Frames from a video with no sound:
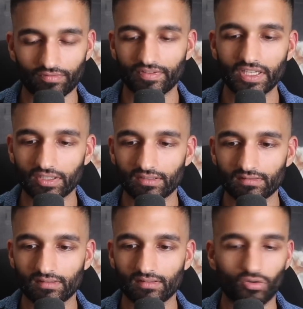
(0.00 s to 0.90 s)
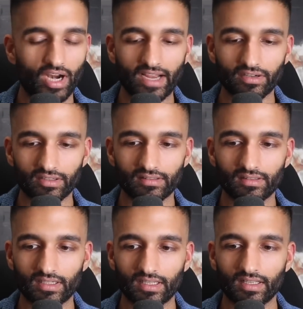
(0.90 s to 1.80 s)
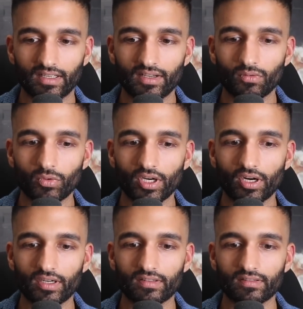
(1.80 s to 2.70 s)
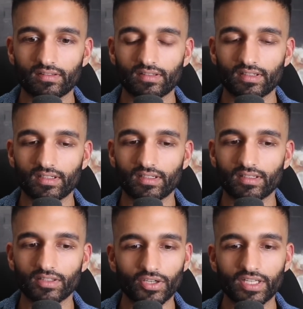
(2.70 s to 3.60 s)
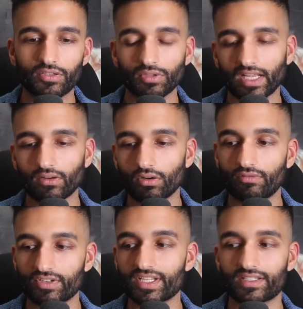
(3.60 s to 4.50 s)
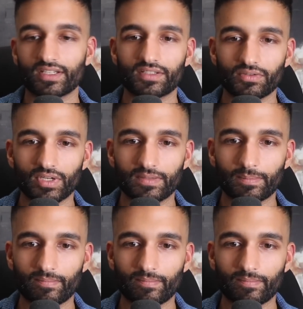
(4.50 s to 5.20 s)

fear or anger, we are learning to let go of resistance to it.